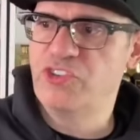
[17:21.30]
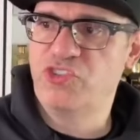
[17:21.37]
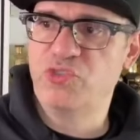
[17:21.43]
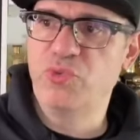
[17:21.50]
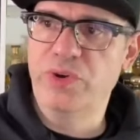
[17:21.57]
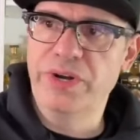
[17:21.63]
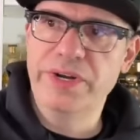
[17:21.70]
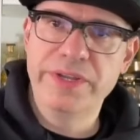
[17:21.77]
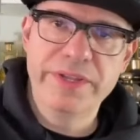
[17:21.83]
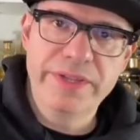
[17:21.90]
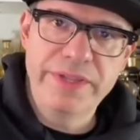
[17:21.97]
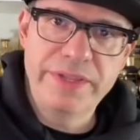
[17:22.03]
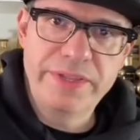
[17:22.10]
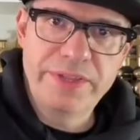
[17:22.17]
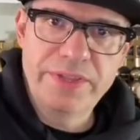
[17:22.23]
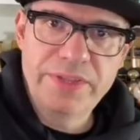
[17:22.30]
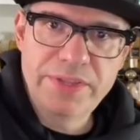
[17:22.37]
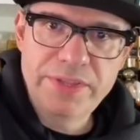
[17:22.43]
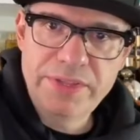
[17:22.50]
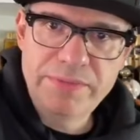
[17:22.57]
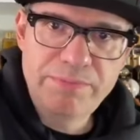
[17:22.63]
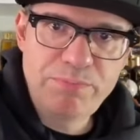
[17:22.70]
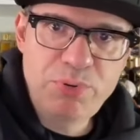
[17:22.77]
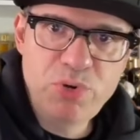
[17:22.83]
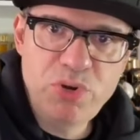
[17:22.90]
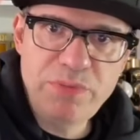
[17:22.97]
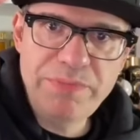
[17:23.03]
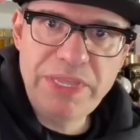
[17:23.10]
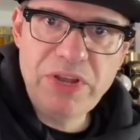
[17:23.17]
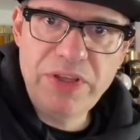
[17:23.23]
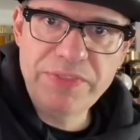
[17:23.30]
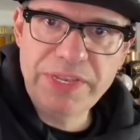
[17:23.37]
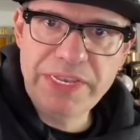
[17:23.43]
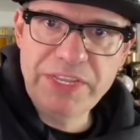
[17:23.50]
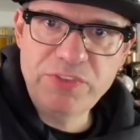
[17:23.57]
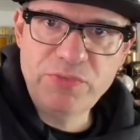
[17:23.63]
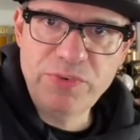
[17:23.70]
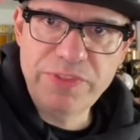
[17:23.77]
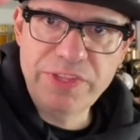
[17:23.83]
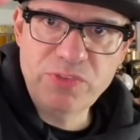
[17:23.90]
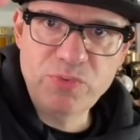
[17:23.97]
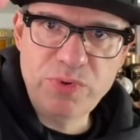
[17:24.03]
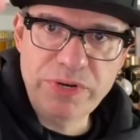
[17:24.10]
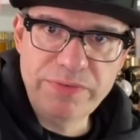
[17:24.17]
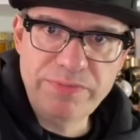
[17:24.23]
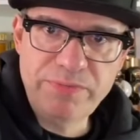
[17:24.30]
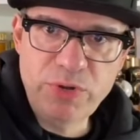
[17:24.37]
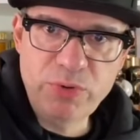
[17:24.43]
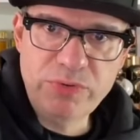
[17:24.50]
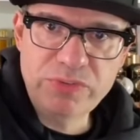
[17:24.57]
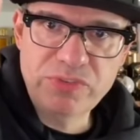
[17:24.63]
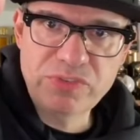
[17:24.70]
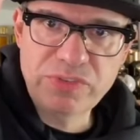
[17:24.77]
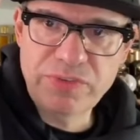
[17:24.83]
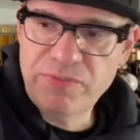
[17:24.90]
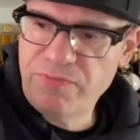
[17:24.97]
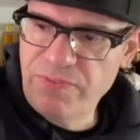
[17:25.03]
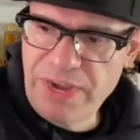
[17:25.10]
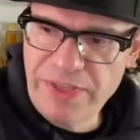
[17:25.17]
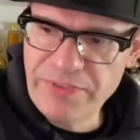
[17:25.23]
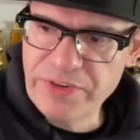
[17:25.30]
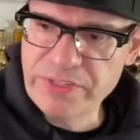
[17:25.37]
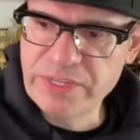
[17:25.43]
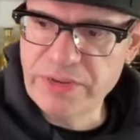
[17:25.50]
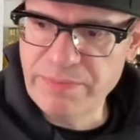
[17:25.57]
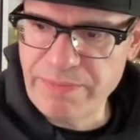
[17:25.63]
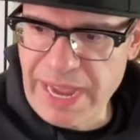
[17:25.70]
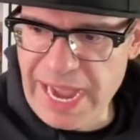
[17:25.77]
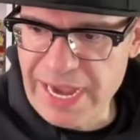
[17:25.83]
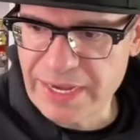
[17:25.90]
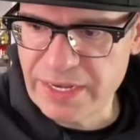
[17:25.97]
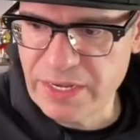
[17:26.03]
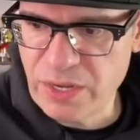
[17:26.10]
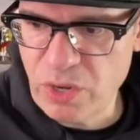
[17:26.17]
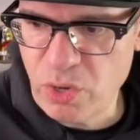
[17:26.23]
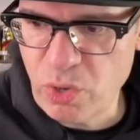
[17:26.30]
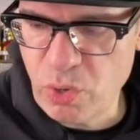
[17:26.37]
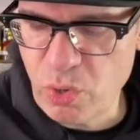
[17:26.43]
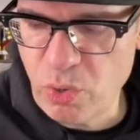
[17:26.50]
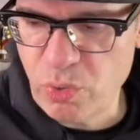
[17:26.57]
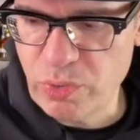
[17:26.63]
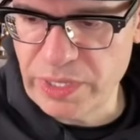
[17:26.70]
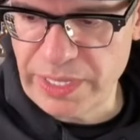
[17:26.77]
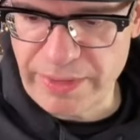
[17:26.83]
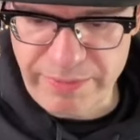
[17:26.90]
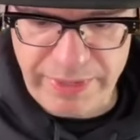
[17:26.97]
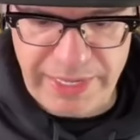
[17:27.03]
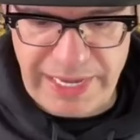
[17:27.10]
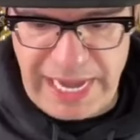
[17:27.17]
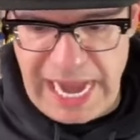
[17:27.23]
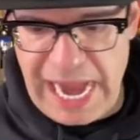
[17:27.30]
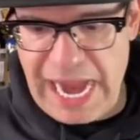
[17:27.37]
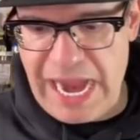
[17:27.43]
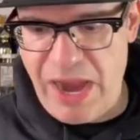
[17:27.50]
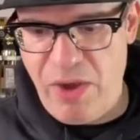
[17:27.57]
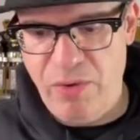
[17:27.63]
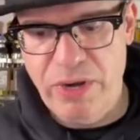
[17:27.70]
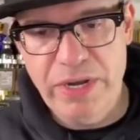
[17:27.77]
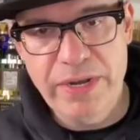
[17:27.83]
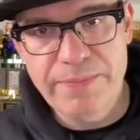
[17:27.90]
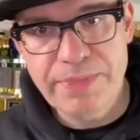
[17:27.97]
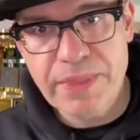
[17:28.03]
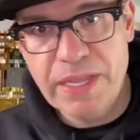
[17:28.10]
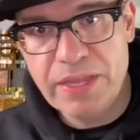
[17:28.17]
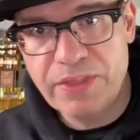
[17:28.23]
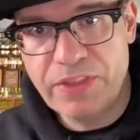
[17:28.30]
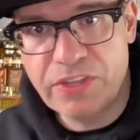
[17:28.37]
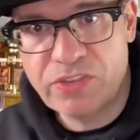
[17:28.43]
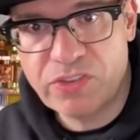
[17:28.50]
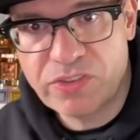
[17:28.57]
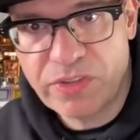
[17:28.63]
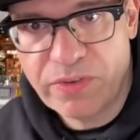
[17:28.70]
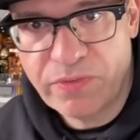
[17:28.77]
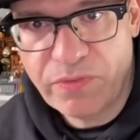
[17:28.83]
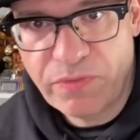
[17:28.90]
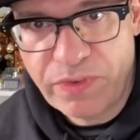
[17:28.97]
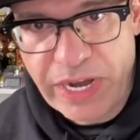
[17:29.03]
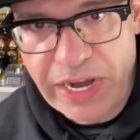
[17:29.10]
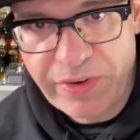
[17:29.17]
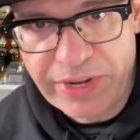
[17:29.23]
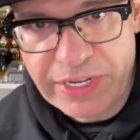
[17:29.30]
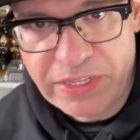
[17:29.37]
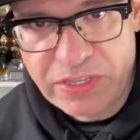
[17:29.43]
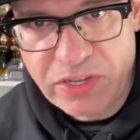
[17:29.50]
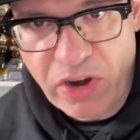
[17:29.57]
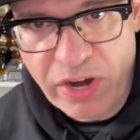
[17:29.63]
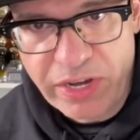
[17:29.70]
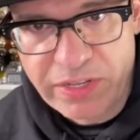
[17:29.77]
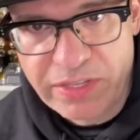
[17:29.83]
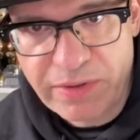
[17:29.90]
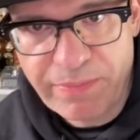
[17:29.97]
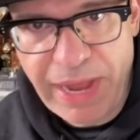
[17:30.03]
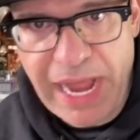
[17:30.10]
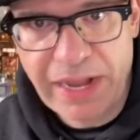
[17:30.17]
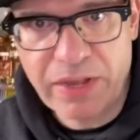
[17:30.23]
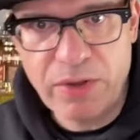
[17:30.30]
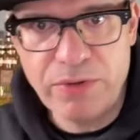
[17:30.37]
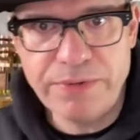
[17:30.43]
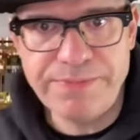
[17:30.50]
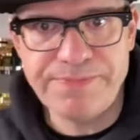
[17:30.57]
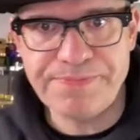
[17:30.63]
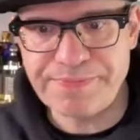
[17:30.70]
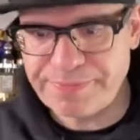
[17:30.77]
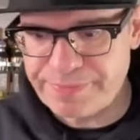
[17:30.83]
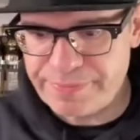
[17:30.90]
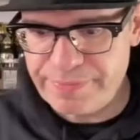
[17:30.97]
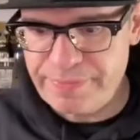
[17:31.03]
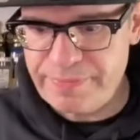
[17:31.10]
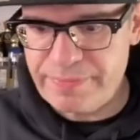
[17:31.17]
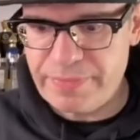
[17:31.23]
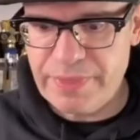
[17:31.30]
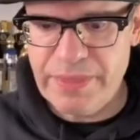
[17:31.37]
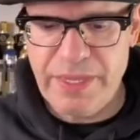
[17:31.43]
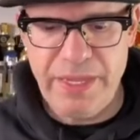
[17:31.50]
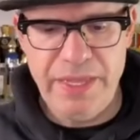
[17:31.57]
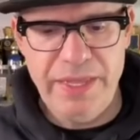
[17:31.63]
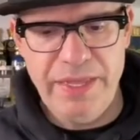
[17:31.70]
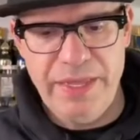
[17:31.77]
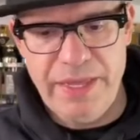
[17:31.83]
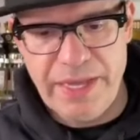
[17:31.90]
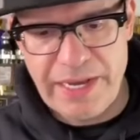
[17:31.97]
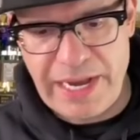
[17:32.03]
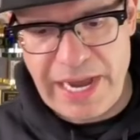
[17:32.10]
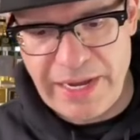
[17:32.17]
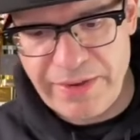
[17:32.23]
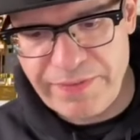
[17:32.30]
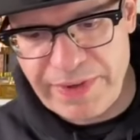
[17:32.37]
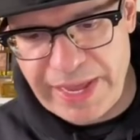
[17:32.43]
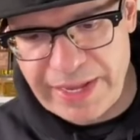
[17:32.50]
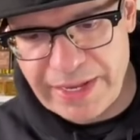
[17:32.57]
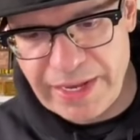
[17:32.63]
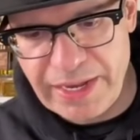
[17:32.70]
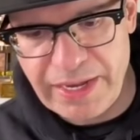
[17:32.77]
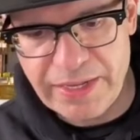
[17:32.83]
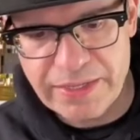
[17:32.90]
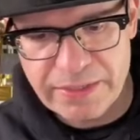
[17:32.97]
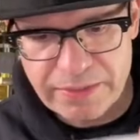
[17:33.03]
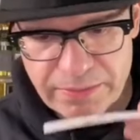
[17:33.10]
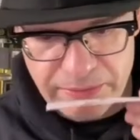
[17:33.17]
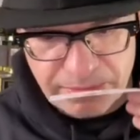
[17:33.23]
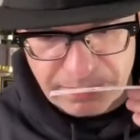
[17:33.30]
for sure. Put me on the list for this one, folks. Father Tabac, holy cow. This is a very dark tobacco. Kind of like a,